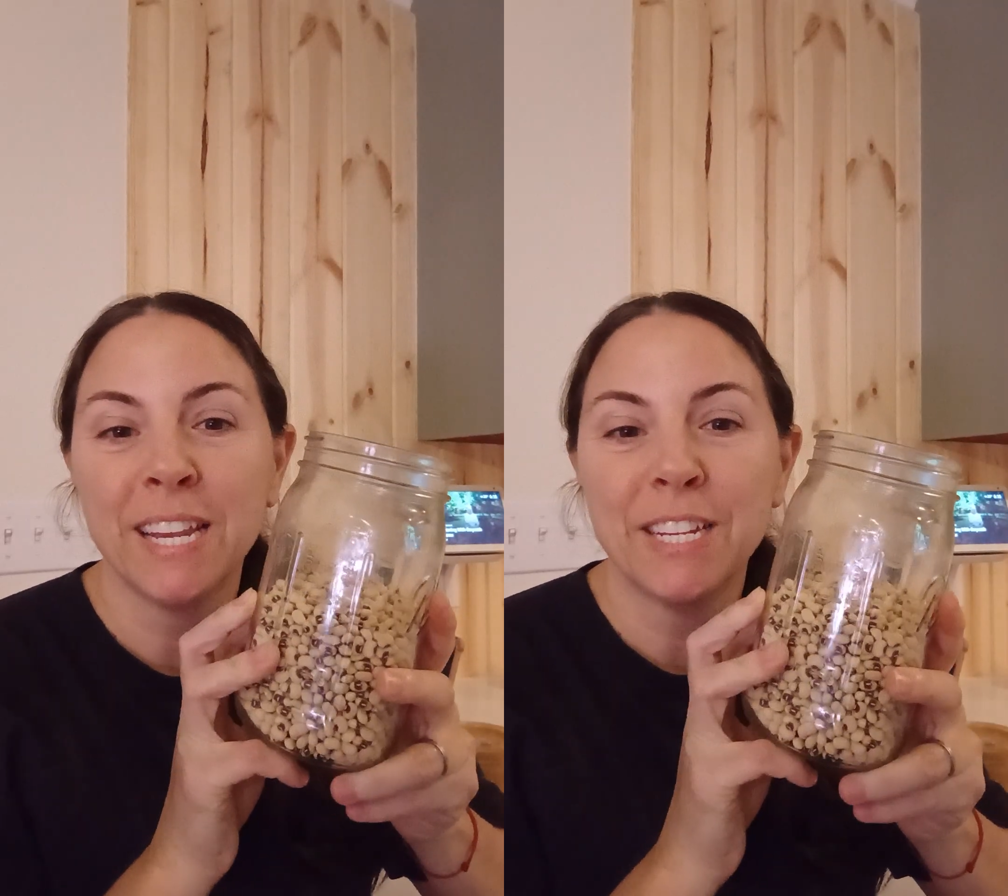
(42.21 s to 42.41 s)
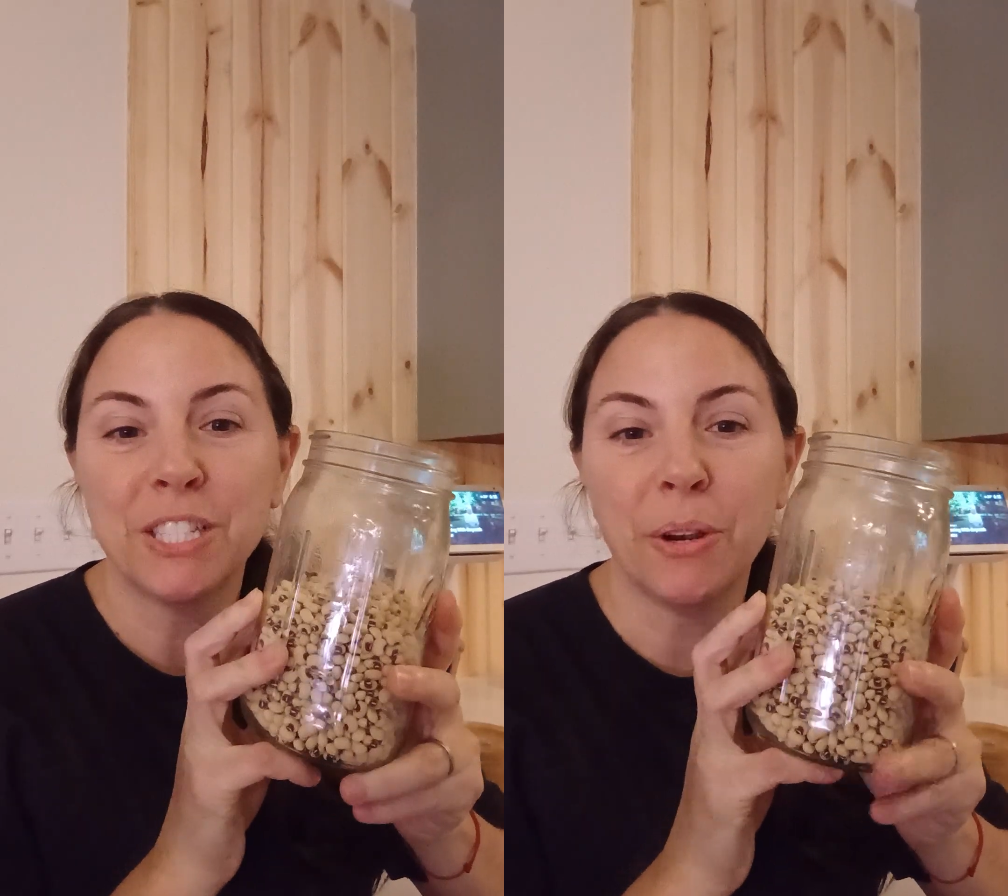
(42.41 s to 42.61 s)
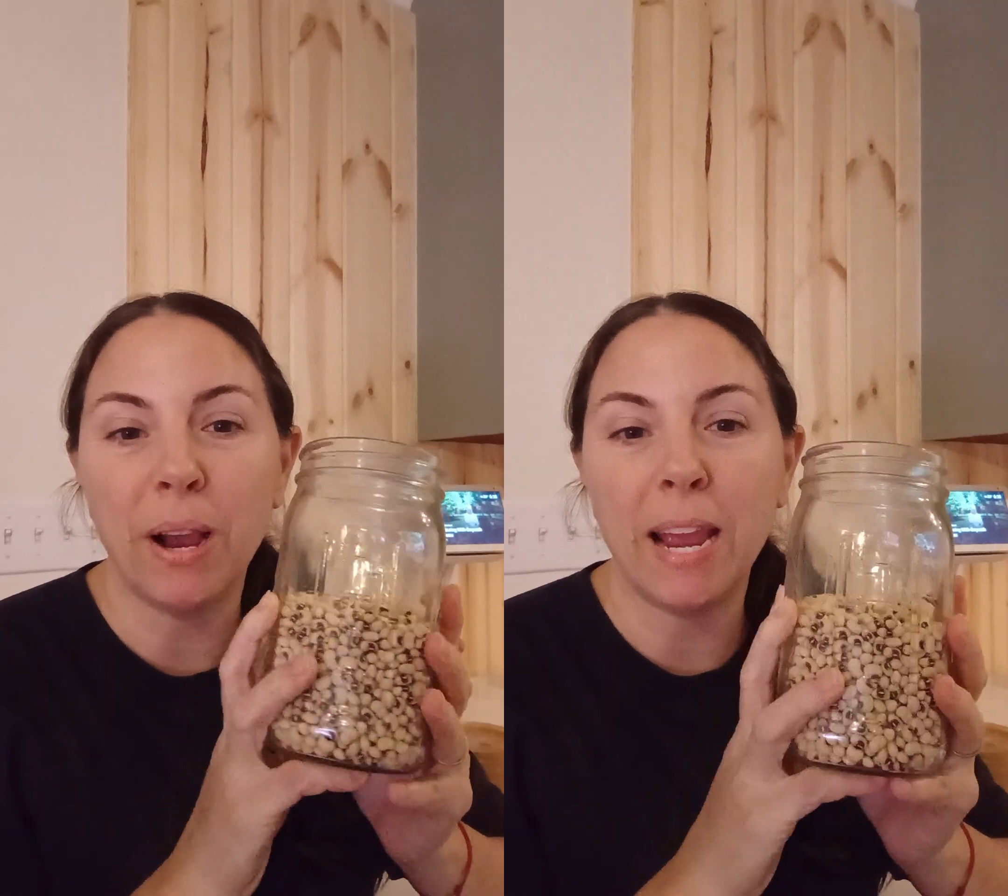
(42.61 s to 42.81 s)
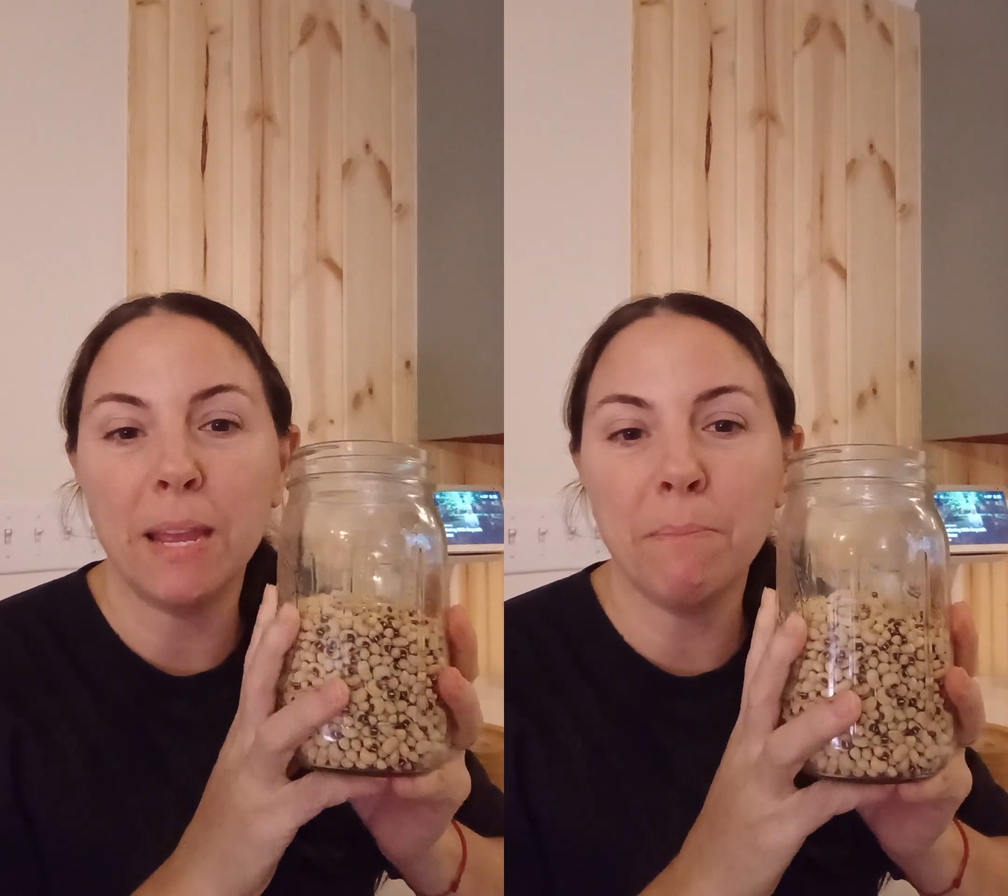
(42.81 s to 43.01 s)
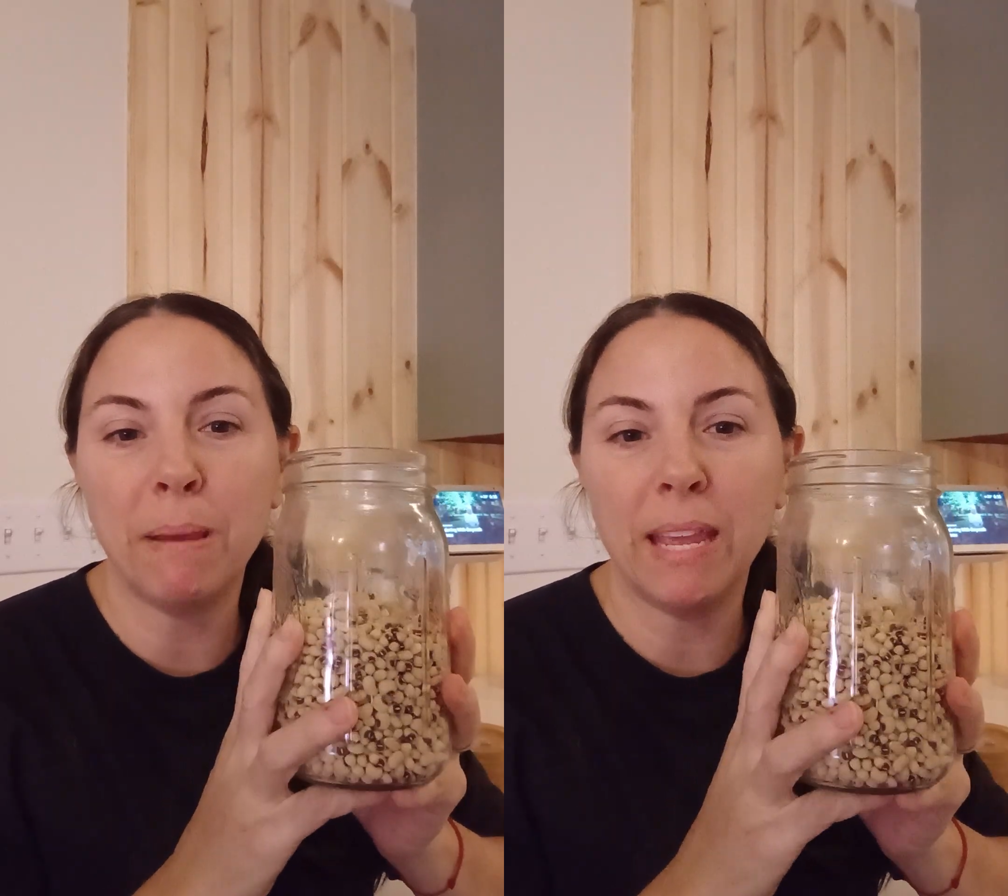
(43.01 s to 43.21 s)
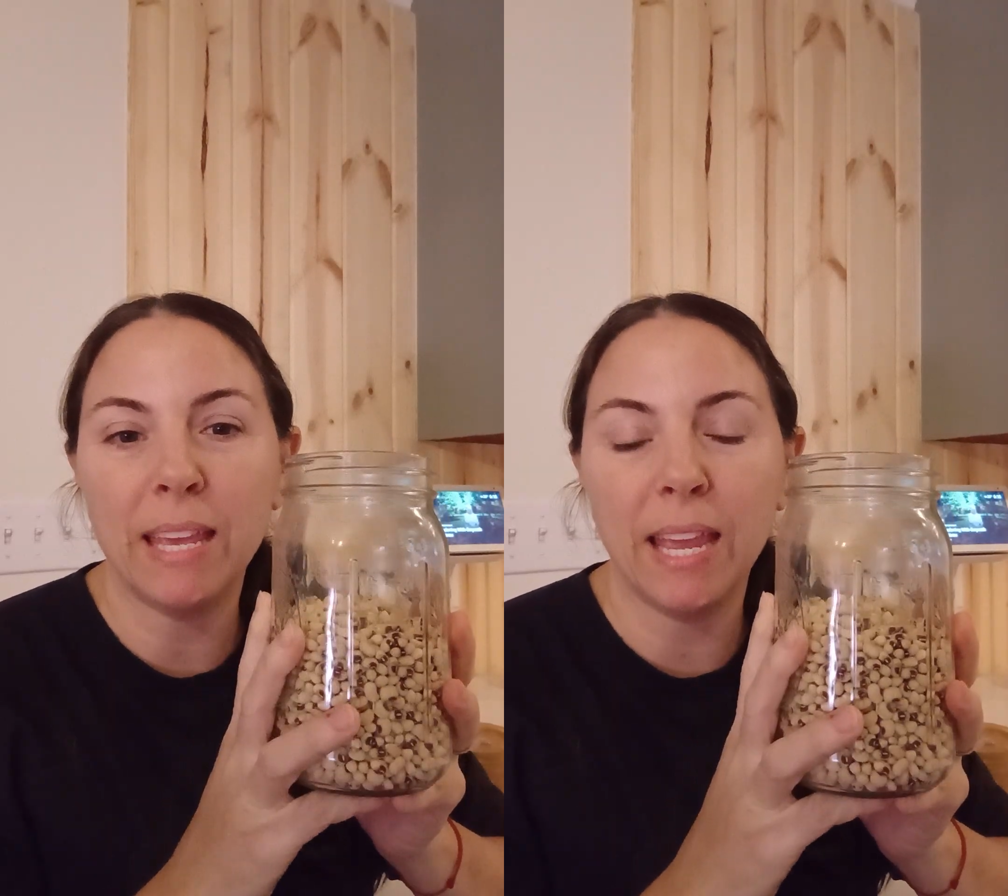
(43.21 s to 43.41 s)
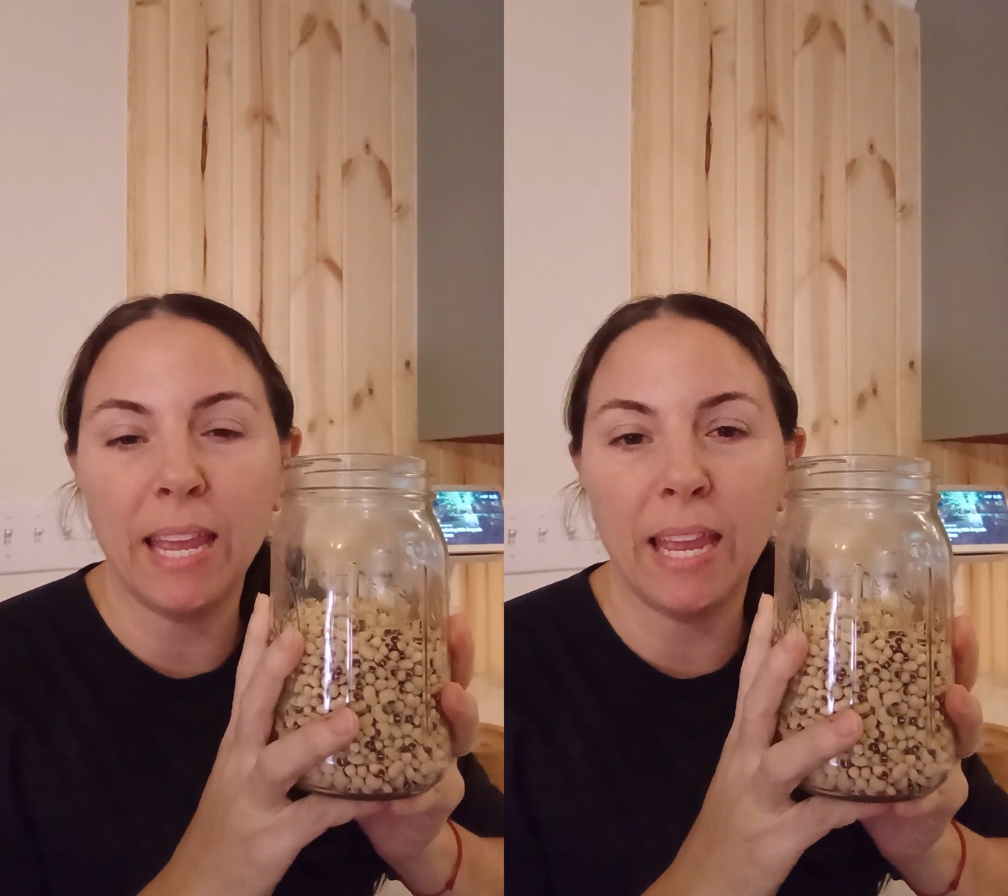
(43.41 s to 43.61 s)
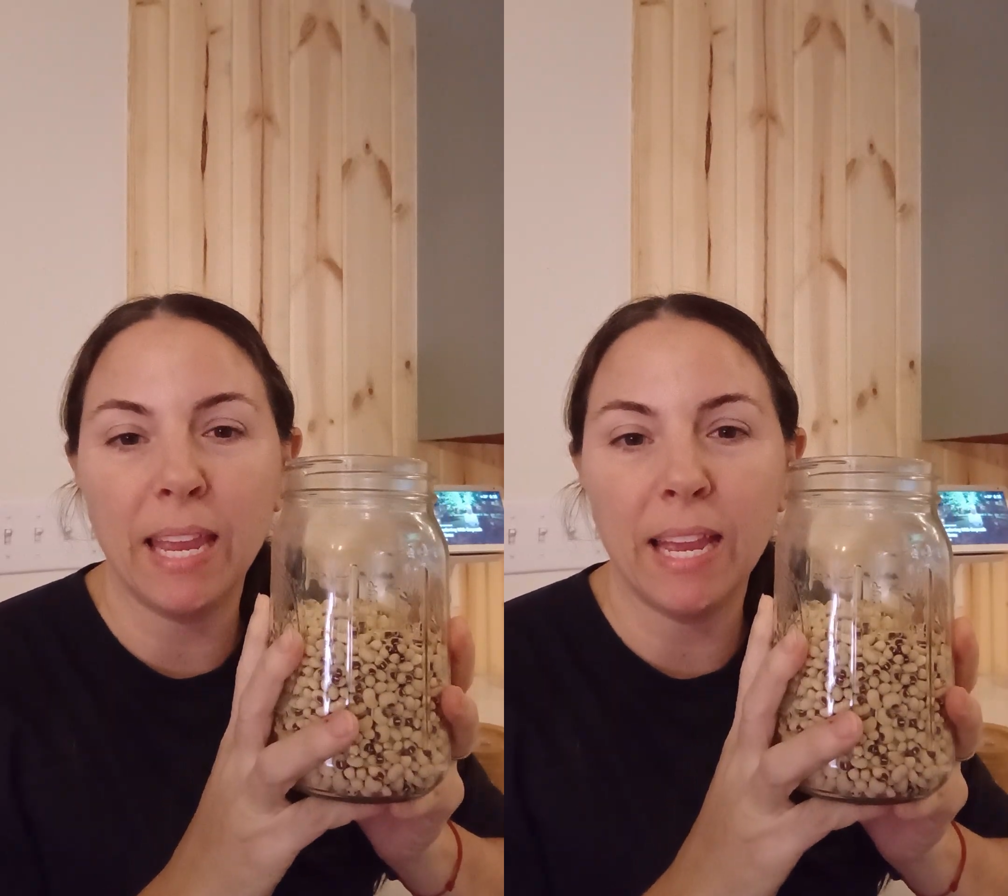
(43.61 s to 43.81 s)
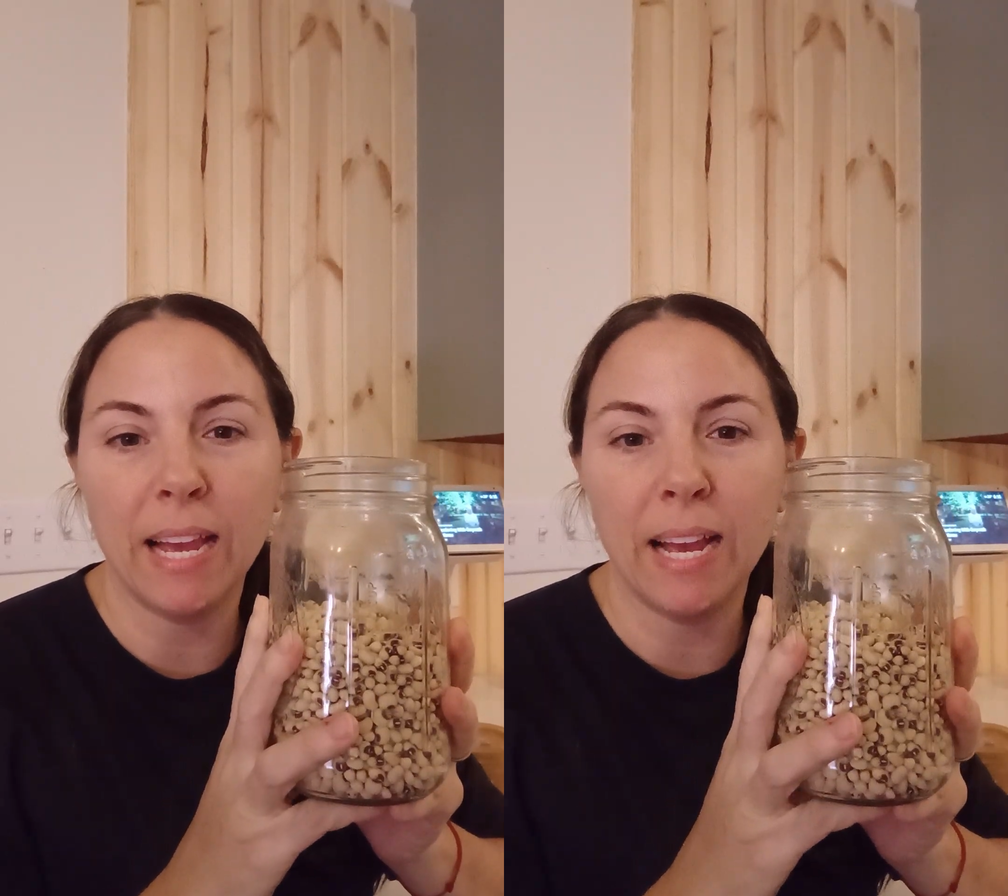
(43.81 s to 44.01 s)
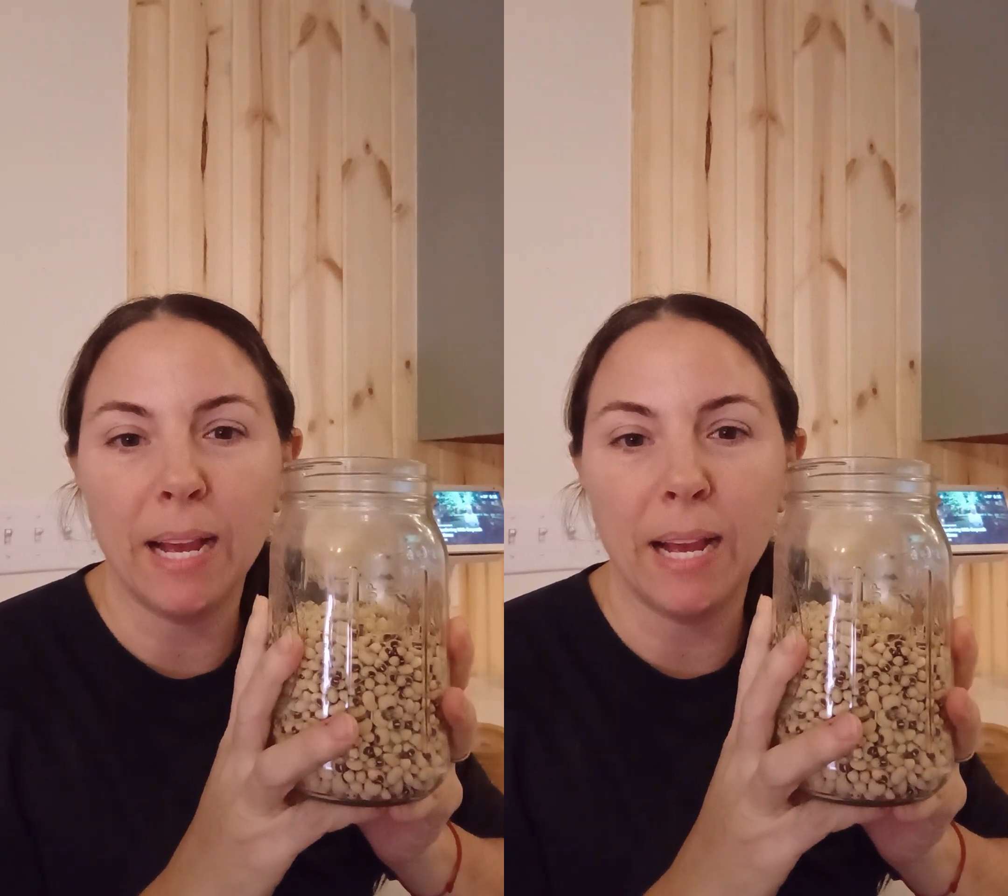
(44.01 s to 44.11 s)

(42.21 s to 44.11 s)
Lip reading: So I am making